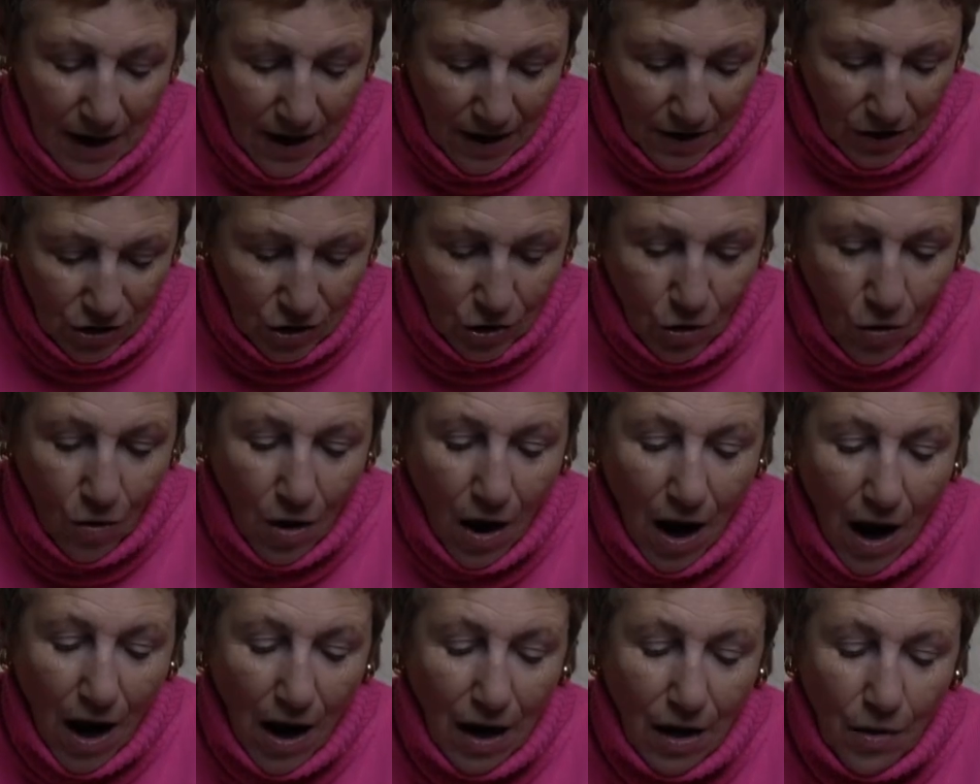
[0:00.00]
So
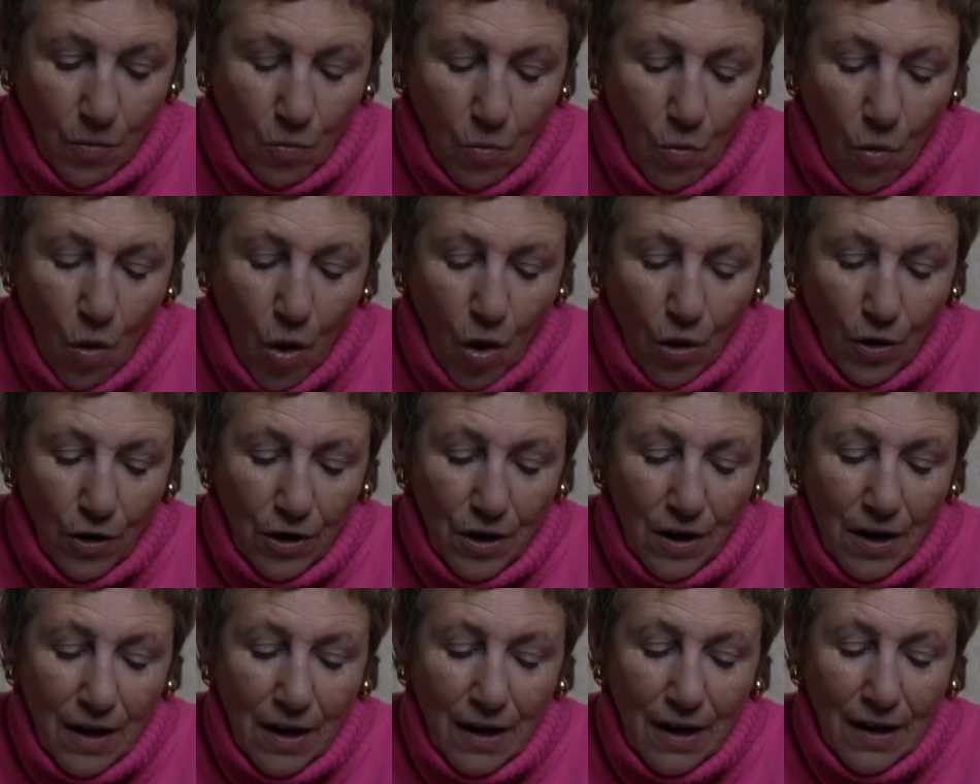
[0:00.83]
column
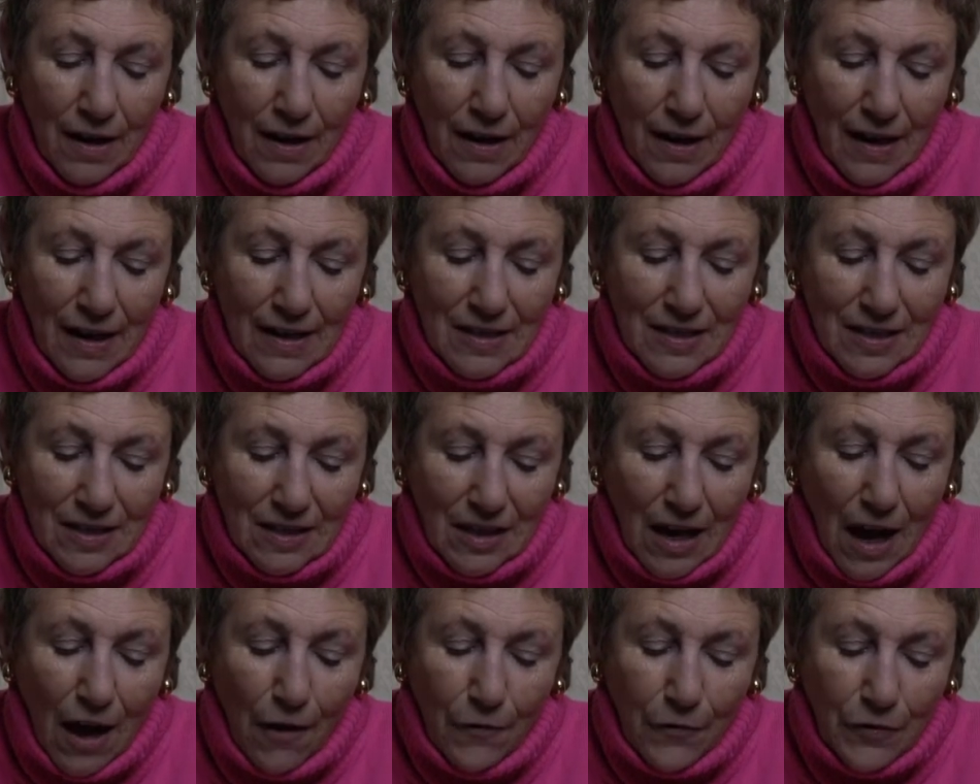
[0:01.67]
1 is
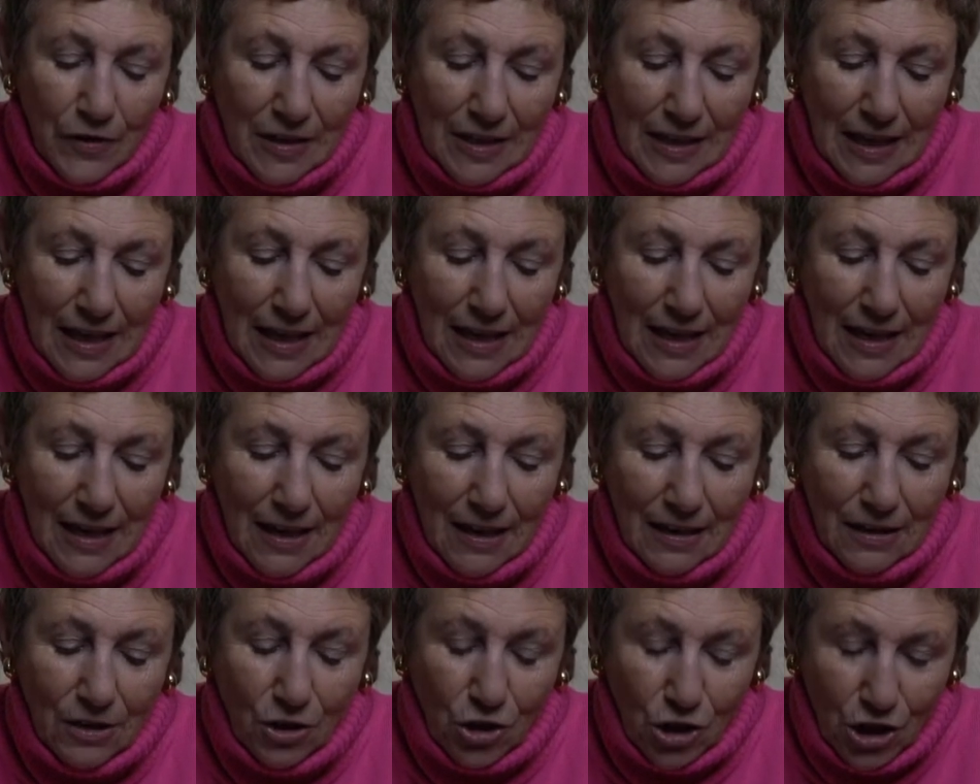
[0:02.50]
soft C,
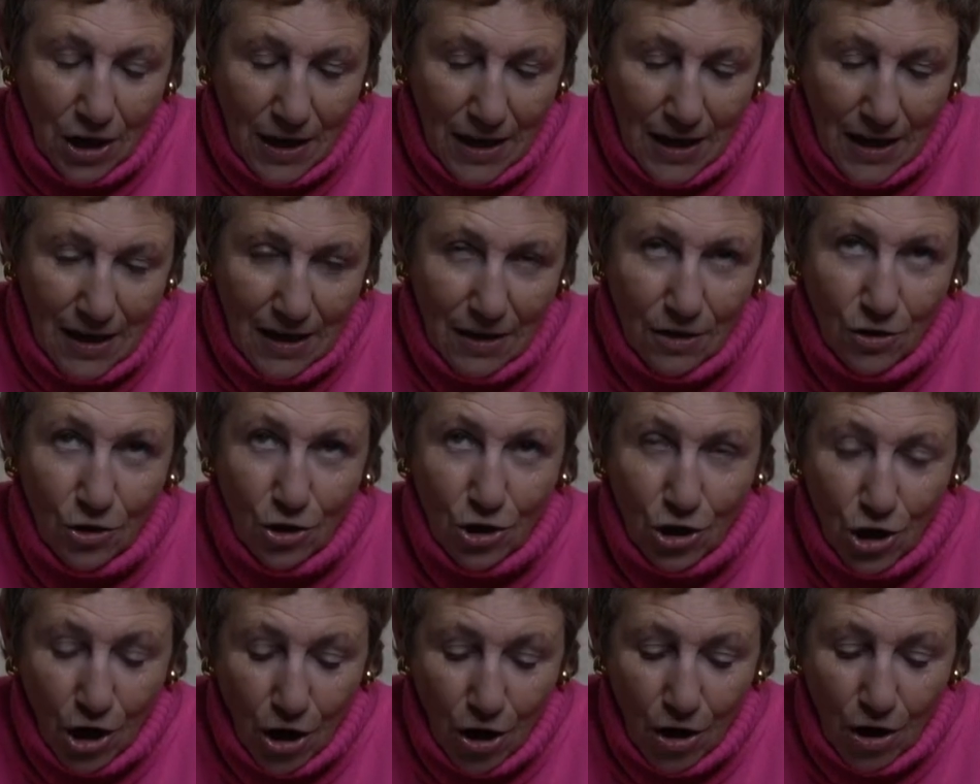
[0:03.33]
G,
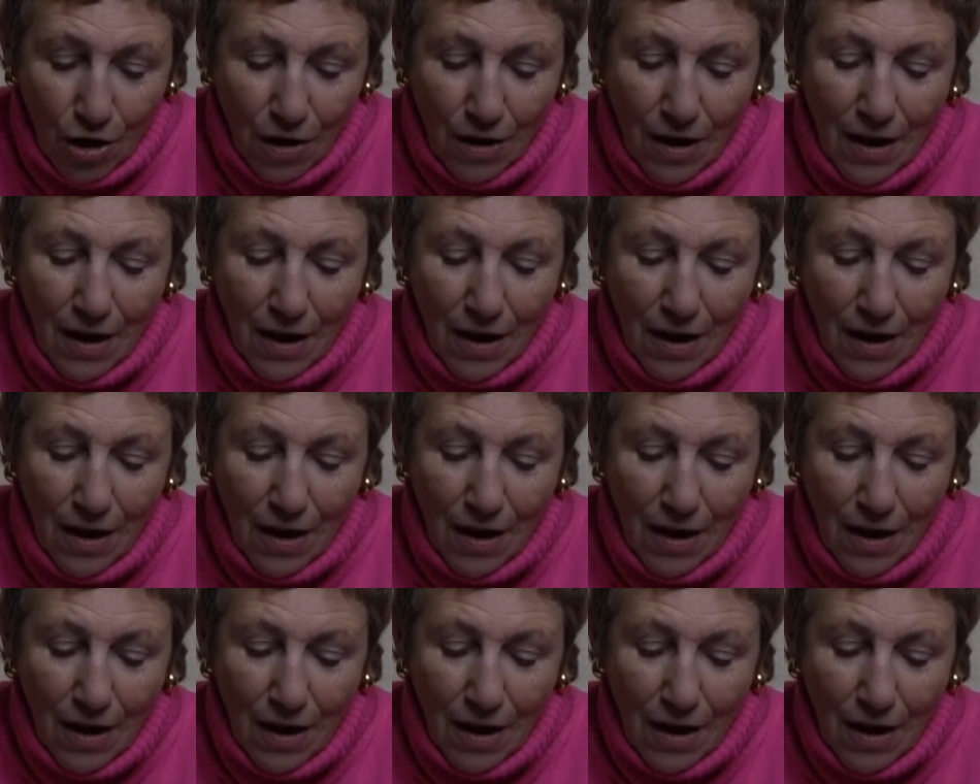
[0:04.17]
J,